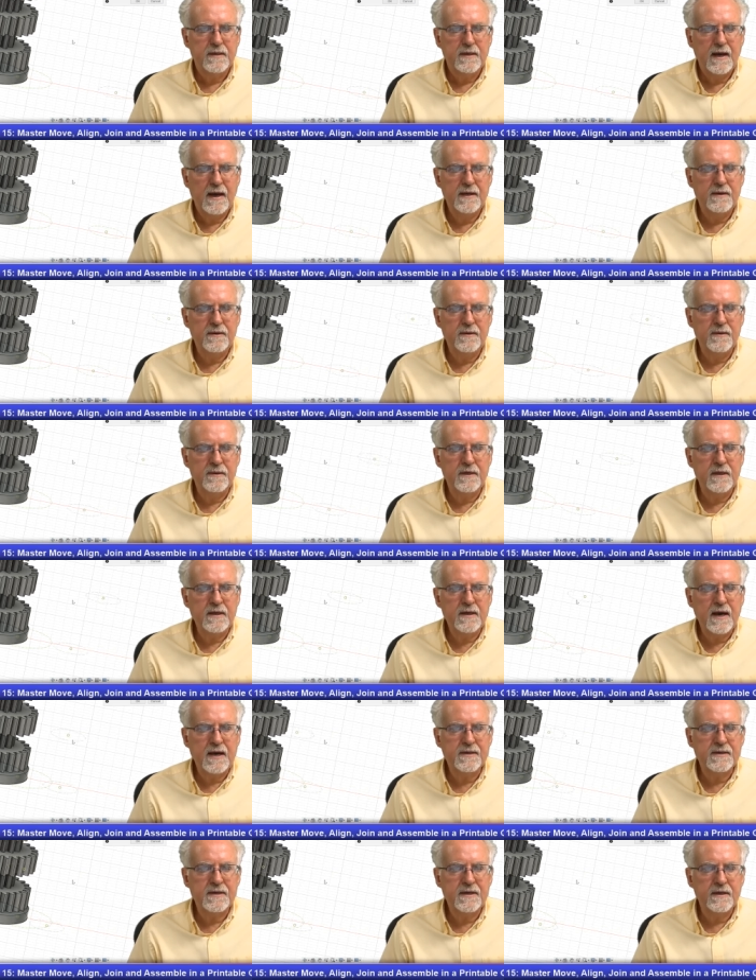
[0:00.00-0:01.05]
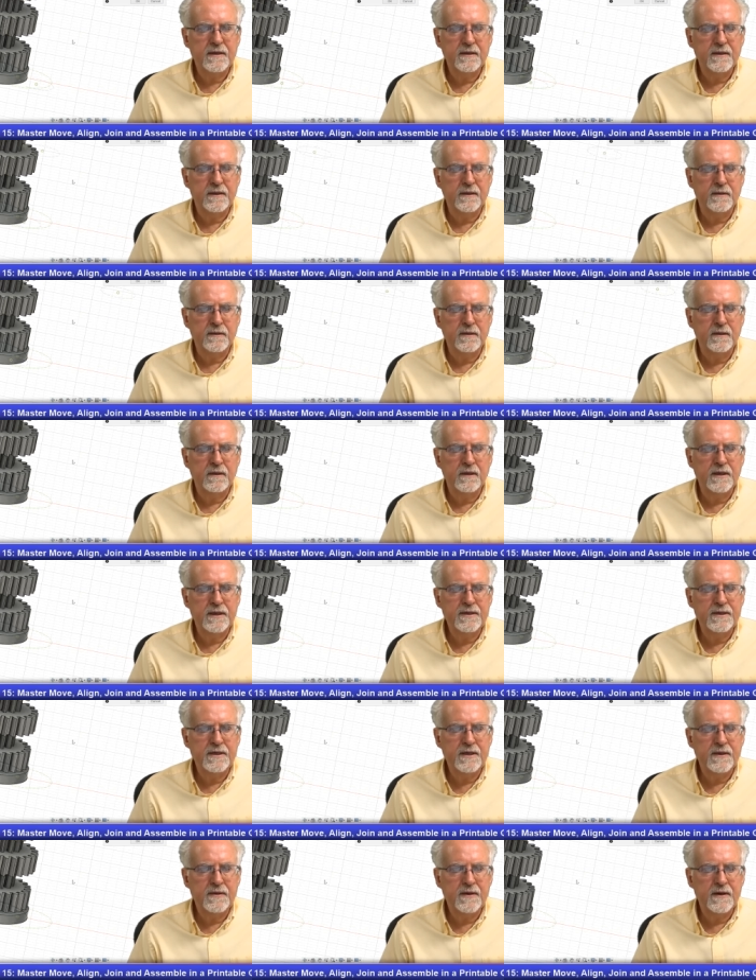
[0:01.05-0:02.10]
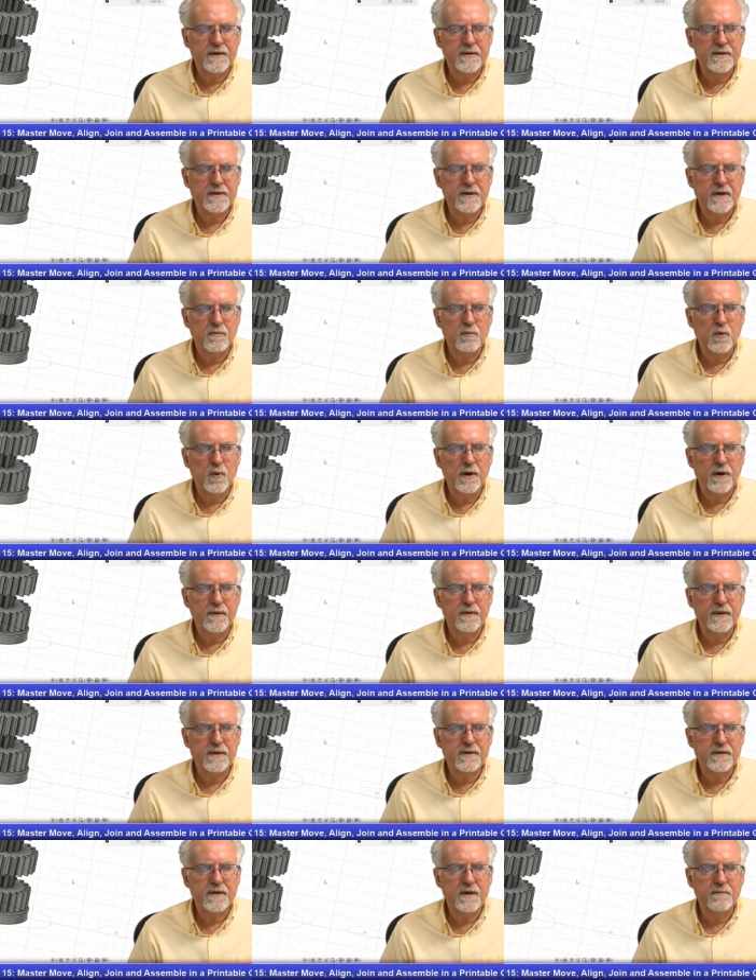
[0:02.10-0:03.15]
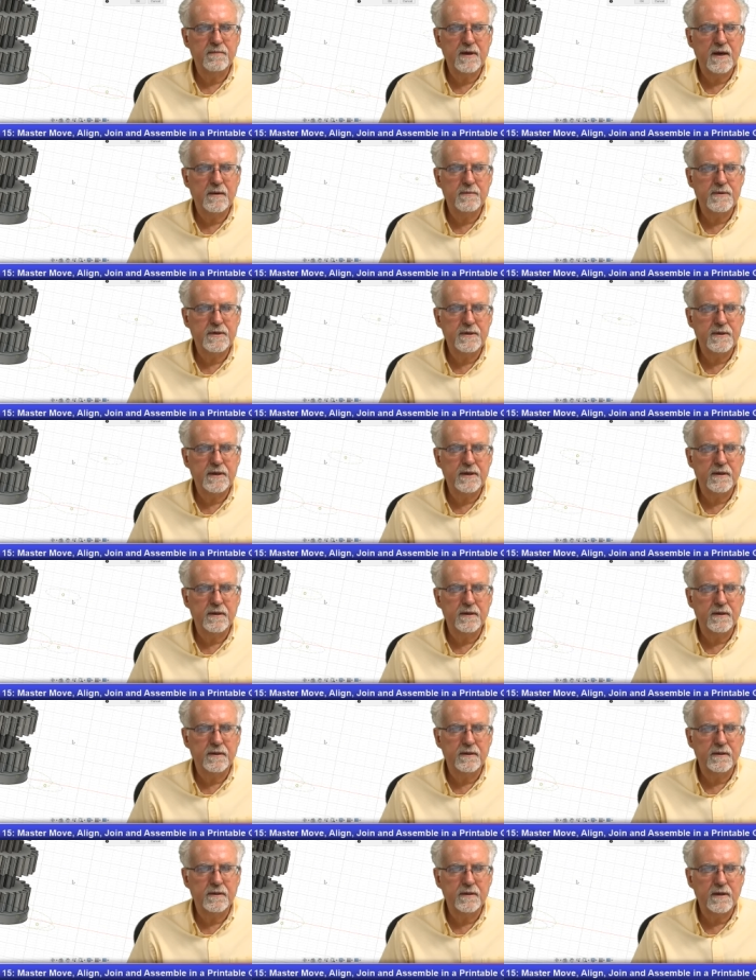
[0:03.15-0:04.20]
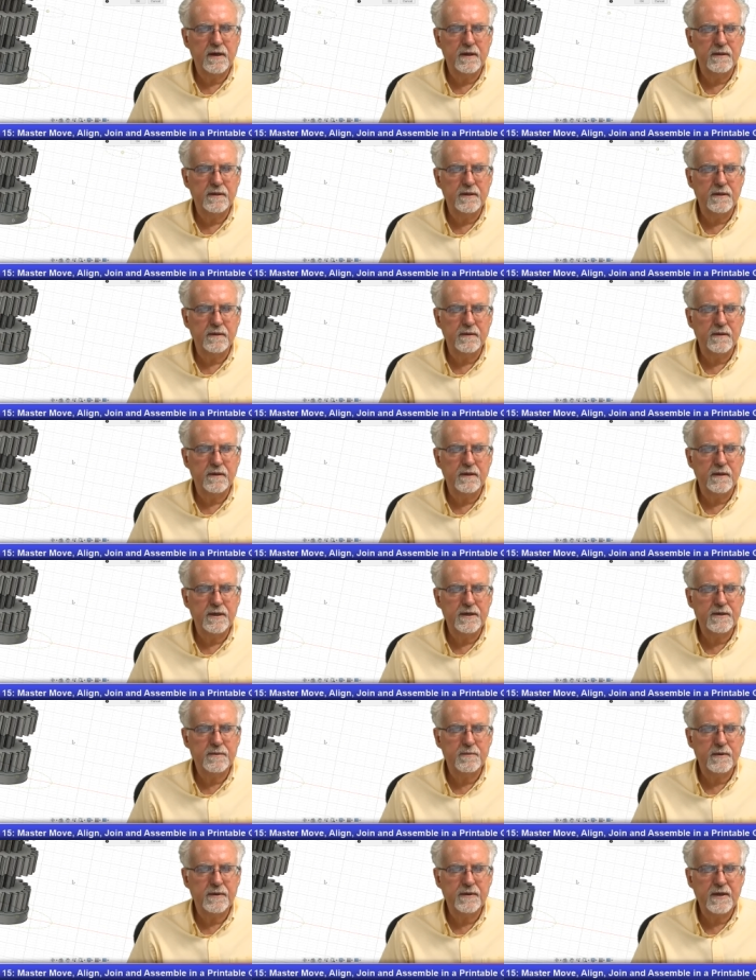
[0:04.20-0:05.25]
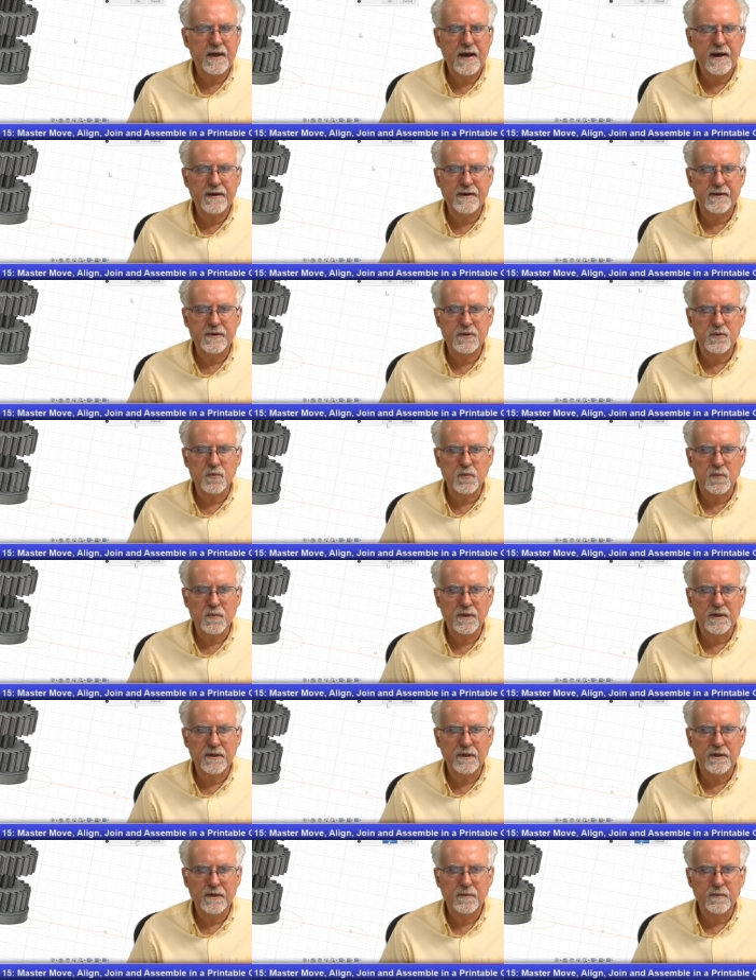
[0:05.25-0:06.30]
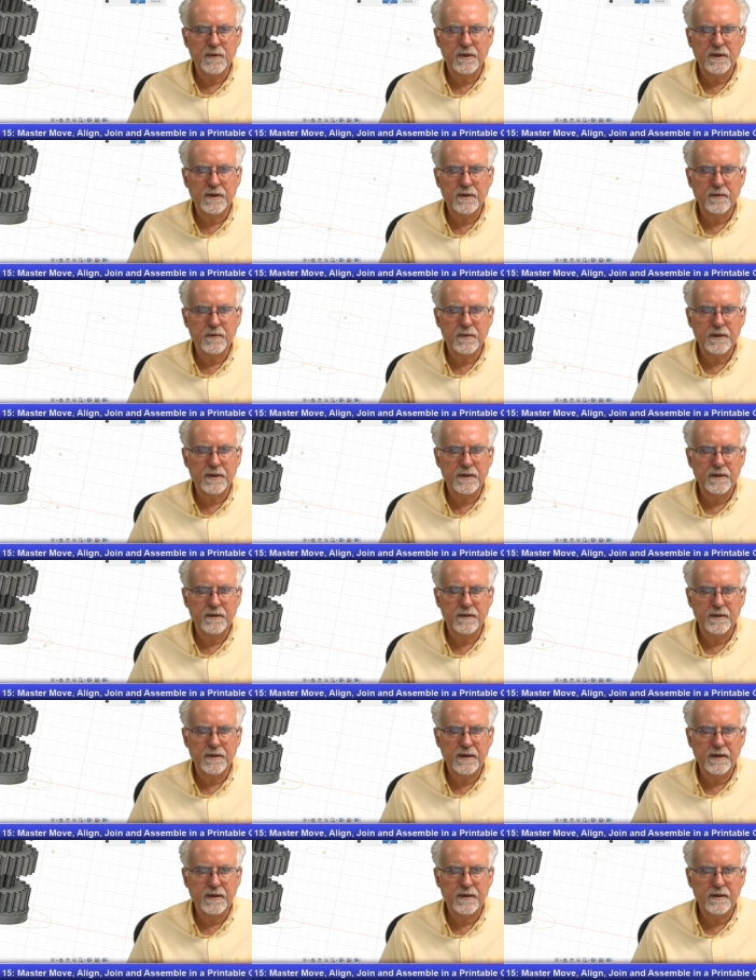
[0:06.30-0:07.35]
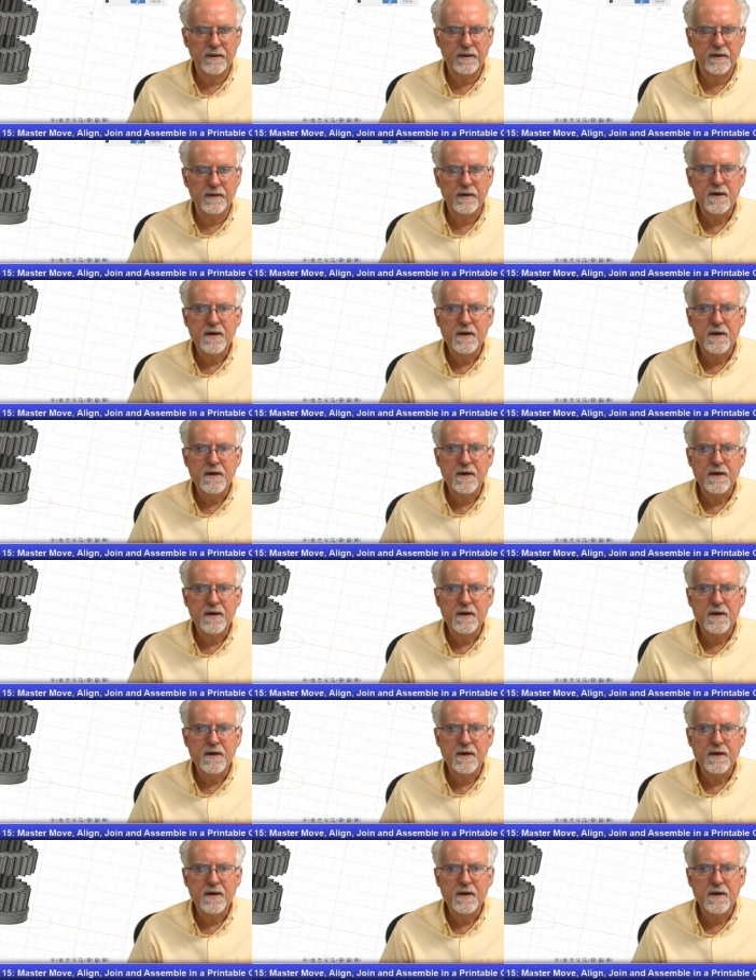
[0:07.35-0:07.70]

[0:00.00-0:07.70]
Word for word: I do think I see a little glitch in there somewhere that sometimes you get a little, a little glitch, but that is really, really, really looking good.